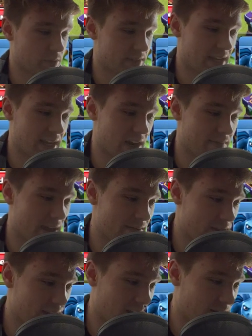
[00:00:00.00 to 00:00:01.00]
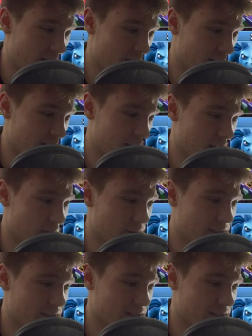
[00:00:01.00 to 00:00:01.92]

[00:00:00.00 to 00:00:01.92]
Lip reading: we take care of everything around it, and with this